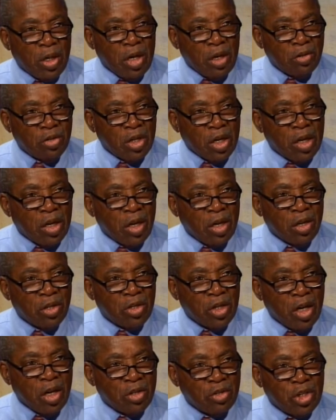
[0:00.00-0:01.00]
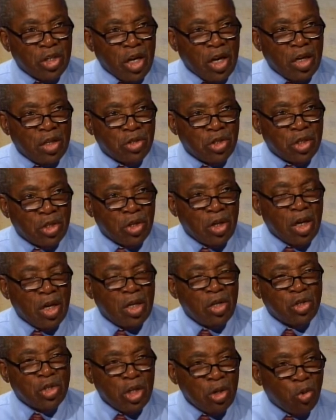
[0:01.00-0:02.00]
else a chance to
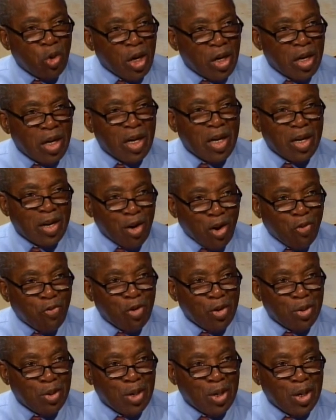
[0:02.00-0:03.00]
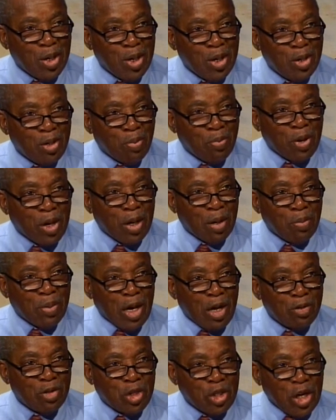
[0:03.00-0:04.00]
see what they can offer to bring
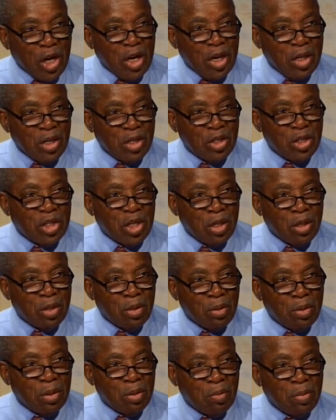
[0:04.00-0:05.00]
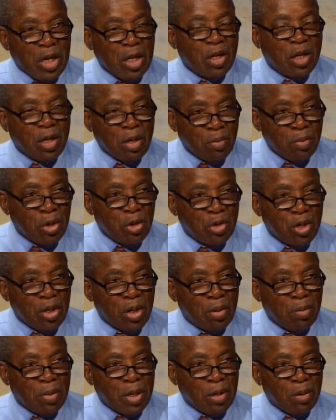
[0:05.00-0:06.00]
about change and to make the community
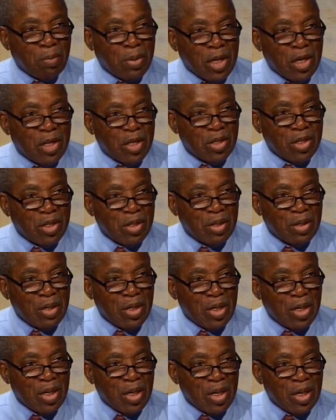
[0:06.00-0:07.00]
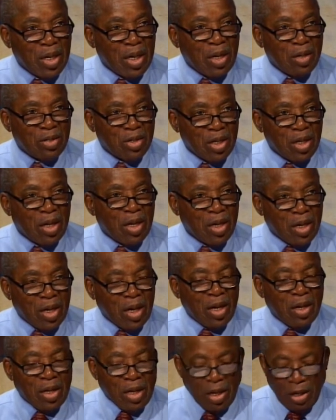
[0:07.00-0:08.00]
a better place. Yes,
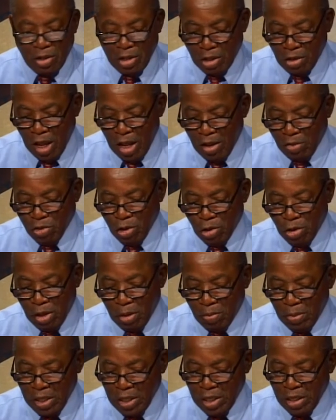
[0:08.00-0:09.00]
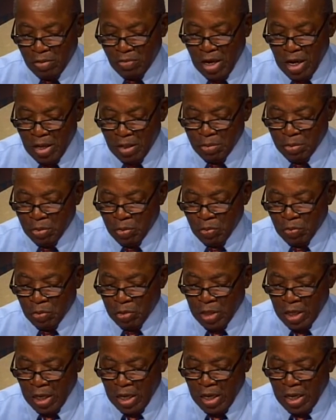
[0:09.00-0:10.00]
I thoroughly believe that.
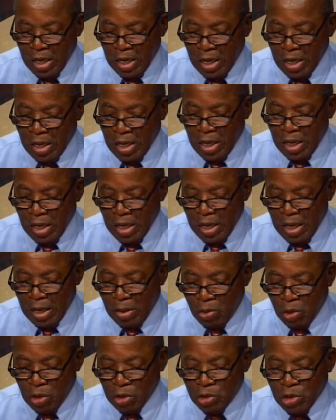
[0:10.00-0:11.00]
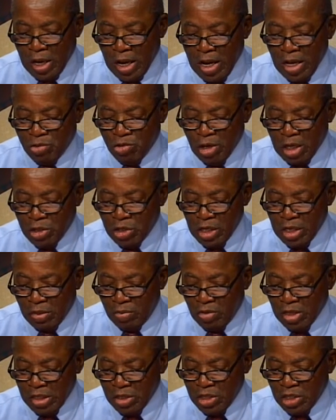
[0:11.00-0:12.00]
And I want to address the
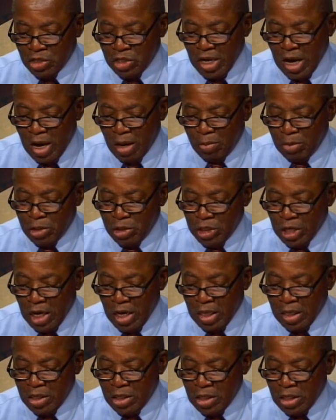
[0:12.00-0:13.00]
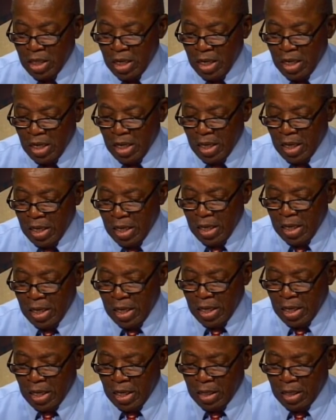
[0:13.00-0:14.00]
desirable change and